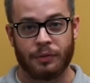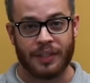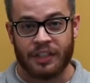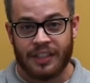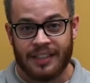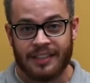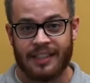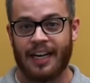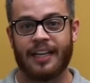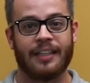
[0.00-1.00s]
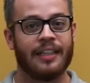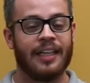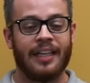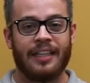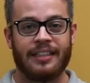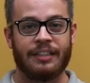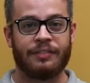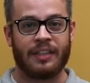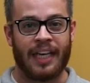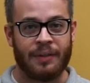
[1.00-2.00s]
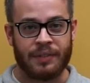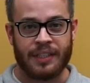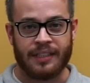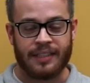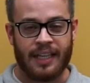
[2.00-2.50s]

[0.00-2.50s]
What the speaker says: traditions and different languages.